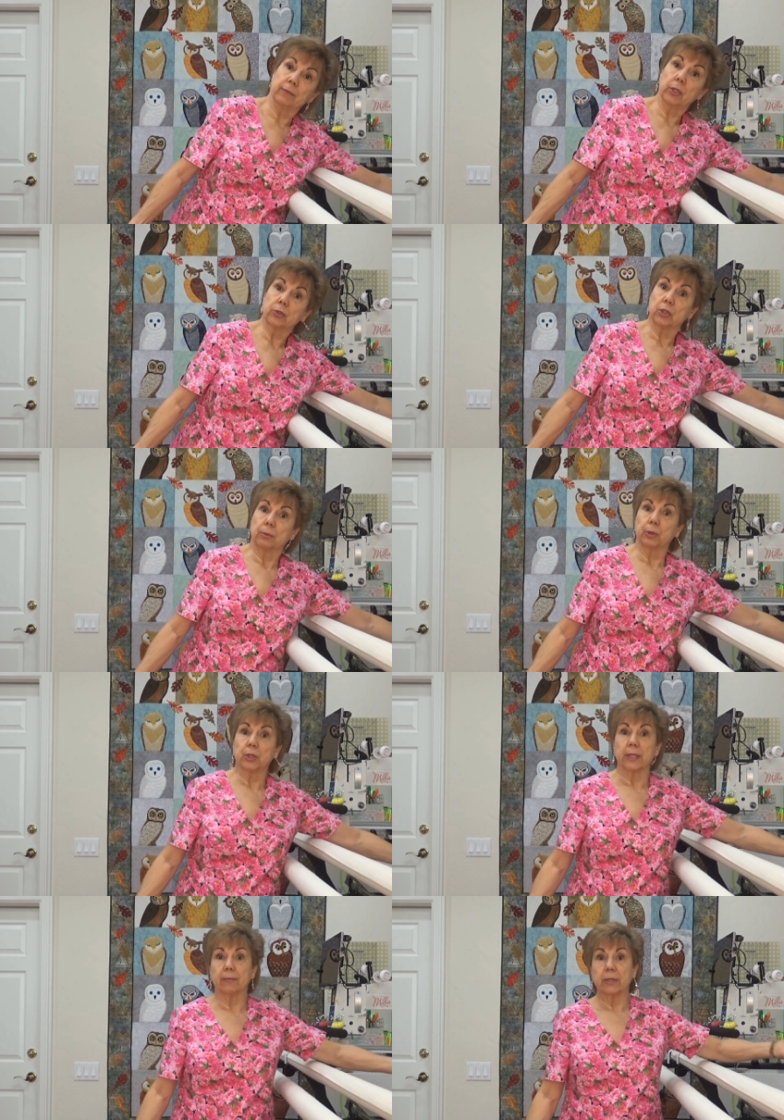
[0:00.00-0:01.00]
devotional
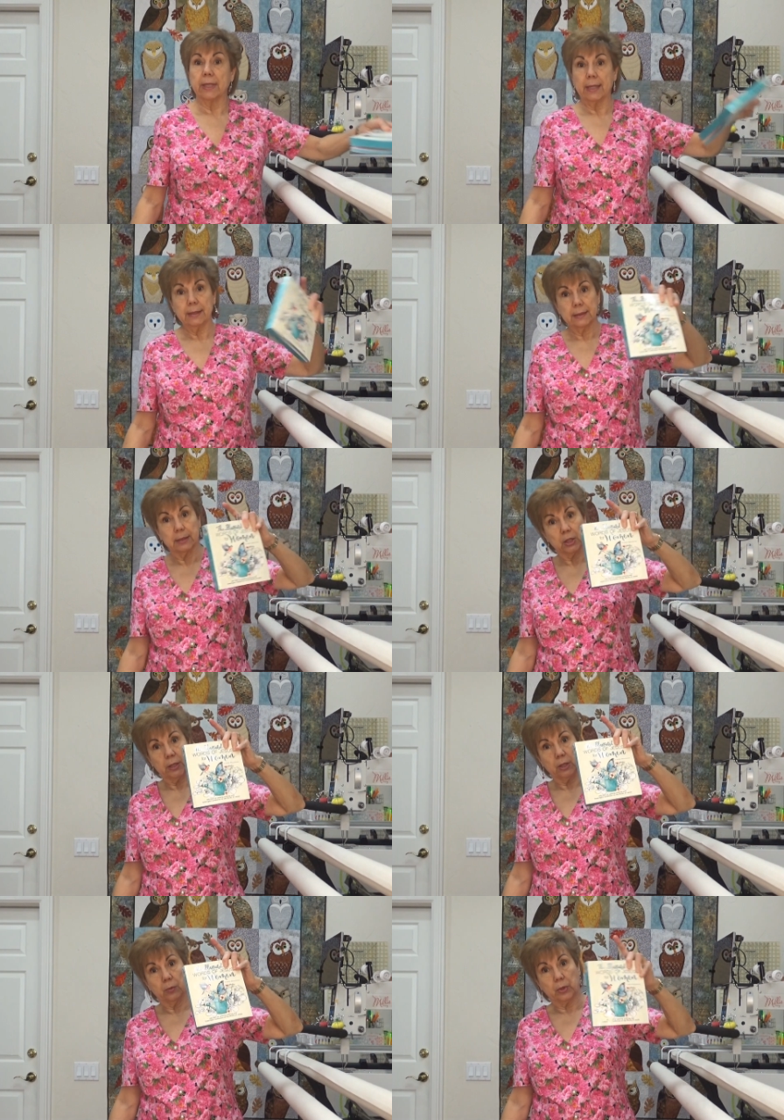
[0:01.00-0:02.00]
book every day since
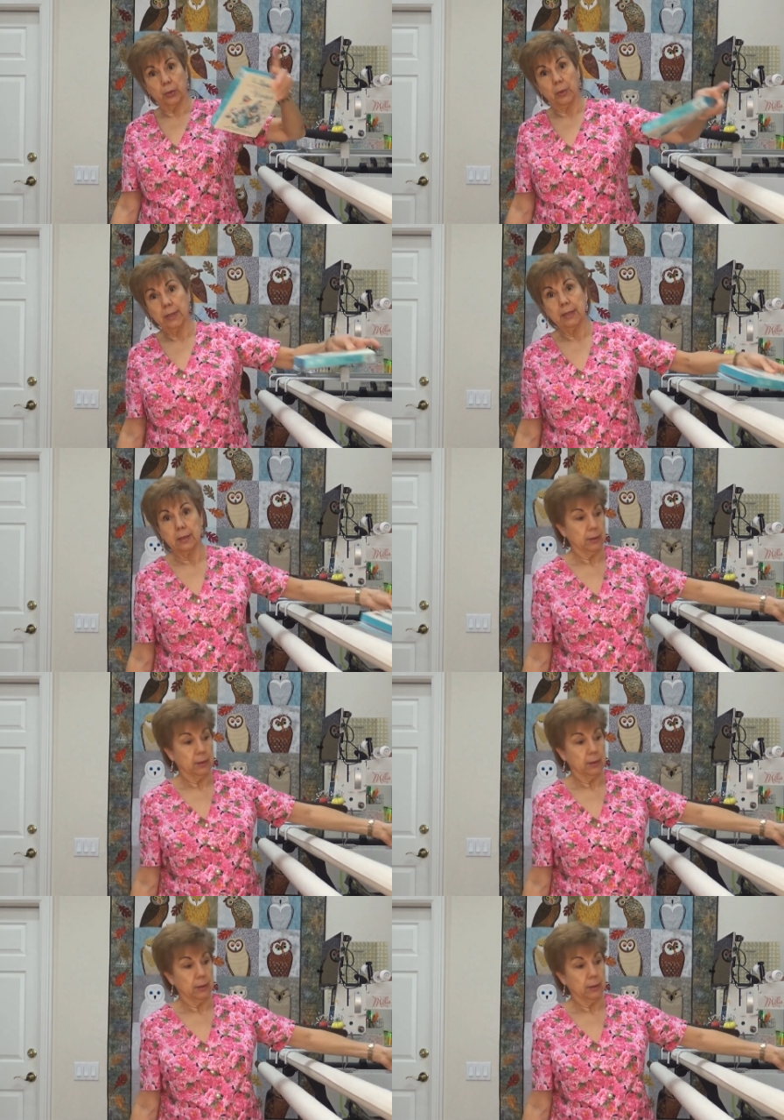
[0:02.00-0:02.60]
January 1,